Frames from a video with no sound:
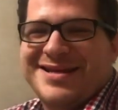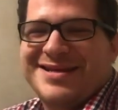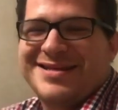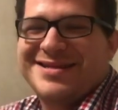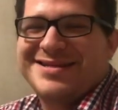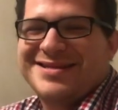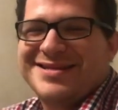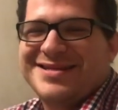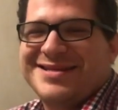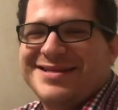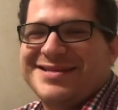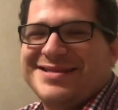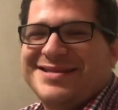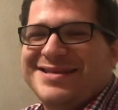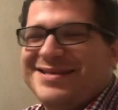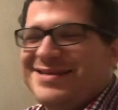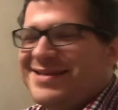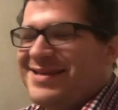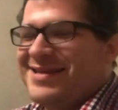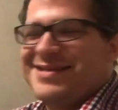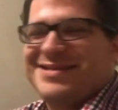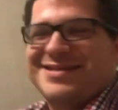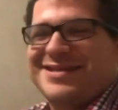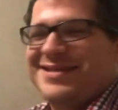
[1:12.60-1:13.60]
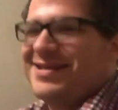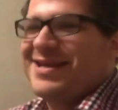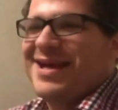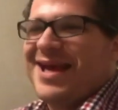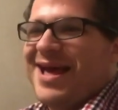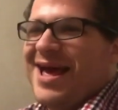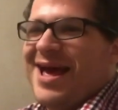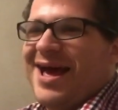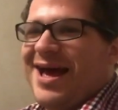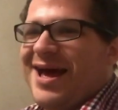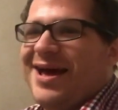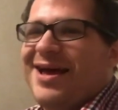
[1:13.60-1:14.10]
I
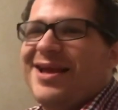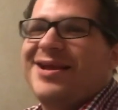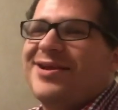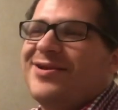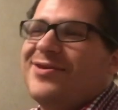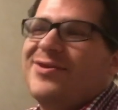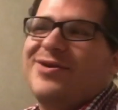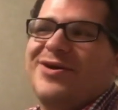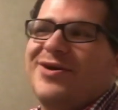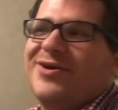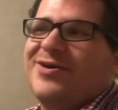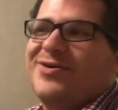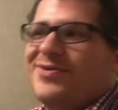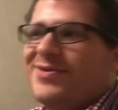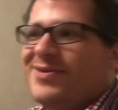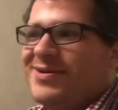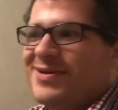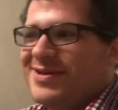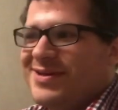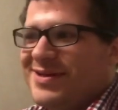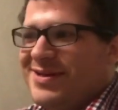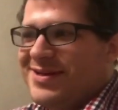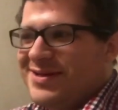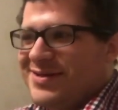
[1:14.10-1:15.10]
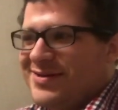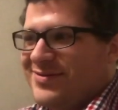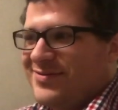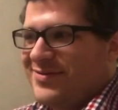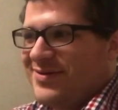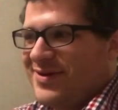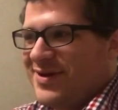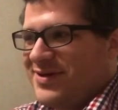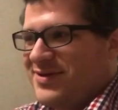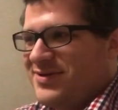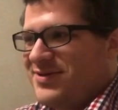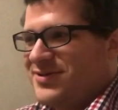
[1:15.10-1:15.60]
don't know.
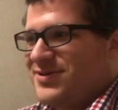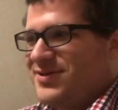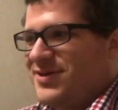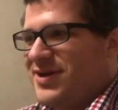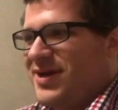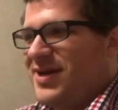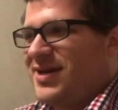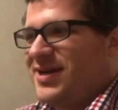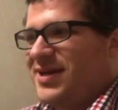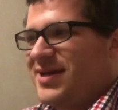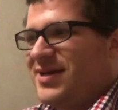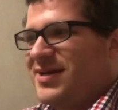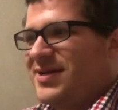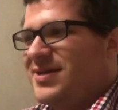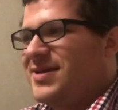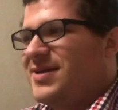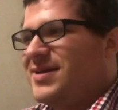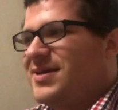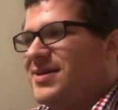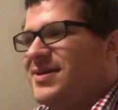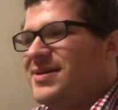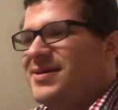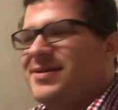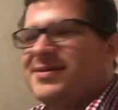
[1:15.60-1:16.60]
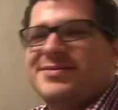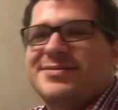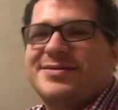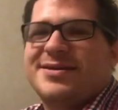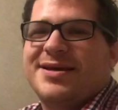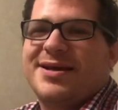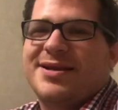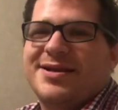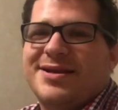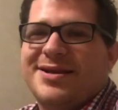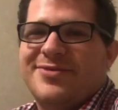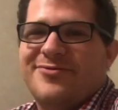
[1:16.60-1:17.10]
Rachel's trying to get
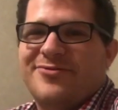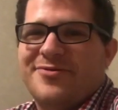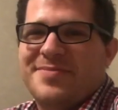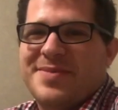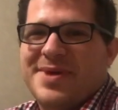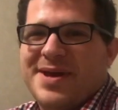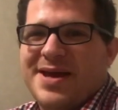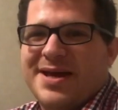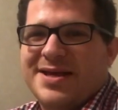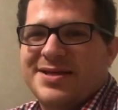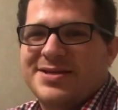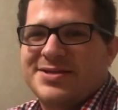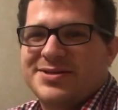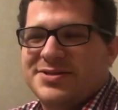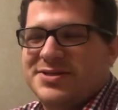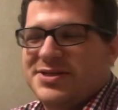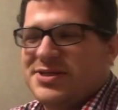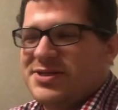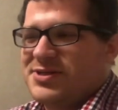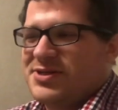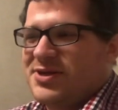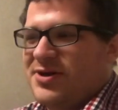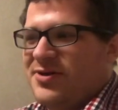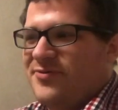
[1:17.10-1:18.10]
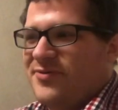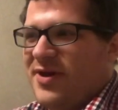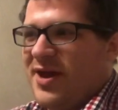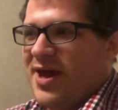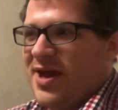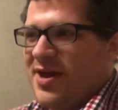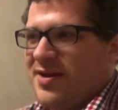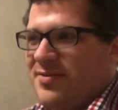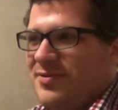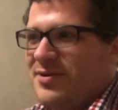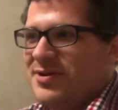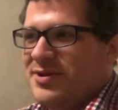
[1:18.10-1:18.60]
settled in for bed, so she's off
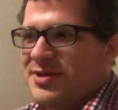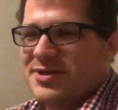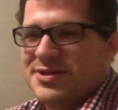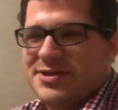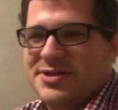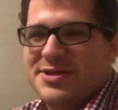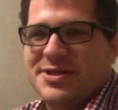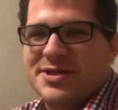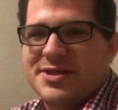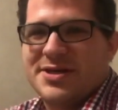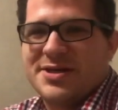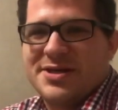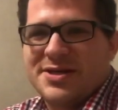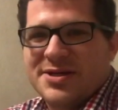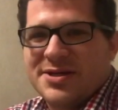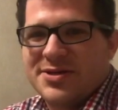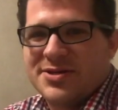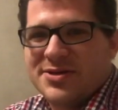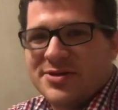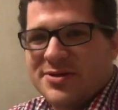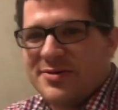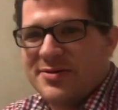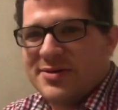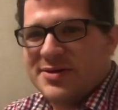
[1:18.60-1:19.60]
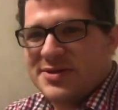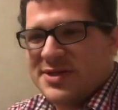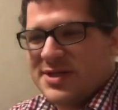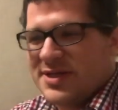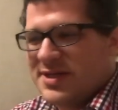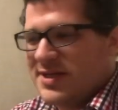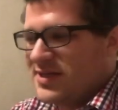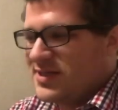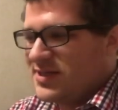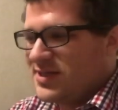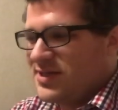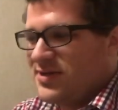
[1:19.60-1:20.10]
camera, just doing what
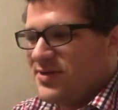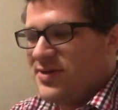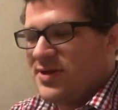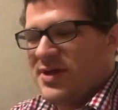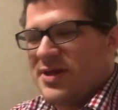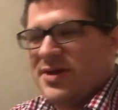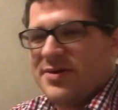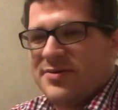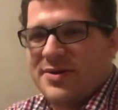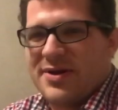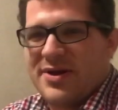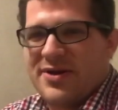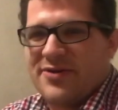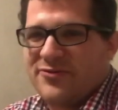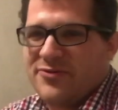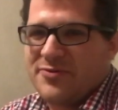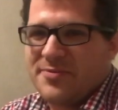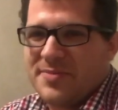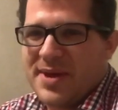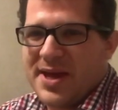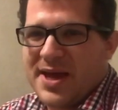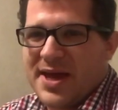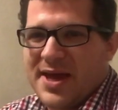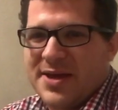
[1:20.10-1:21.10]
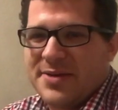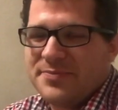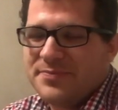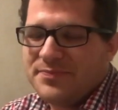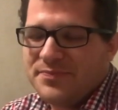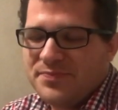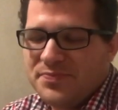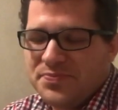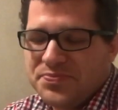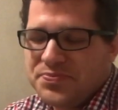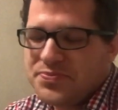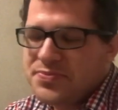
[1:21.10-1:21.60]
she needs to do to get ready for
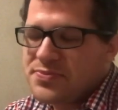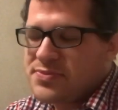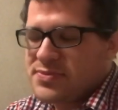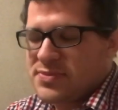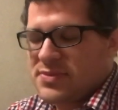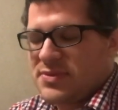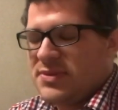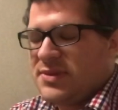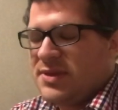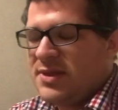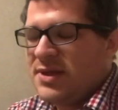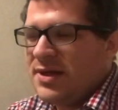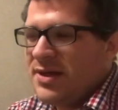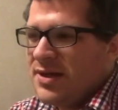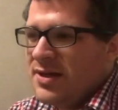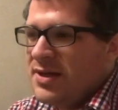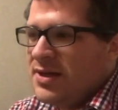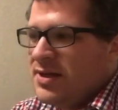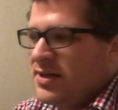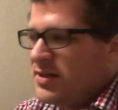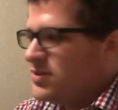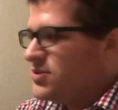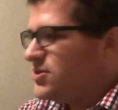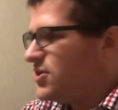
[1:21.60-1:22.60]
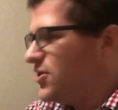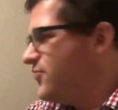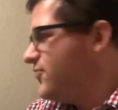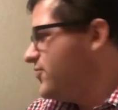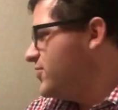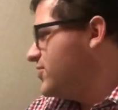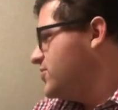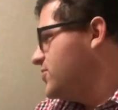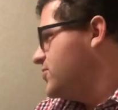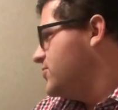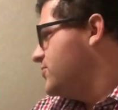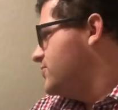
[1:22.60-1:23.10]
bed.
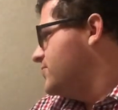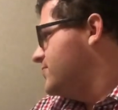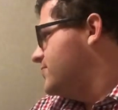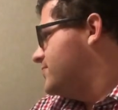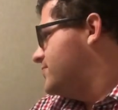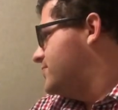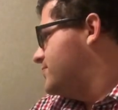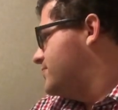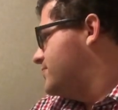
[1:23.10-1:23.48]
Sophie too.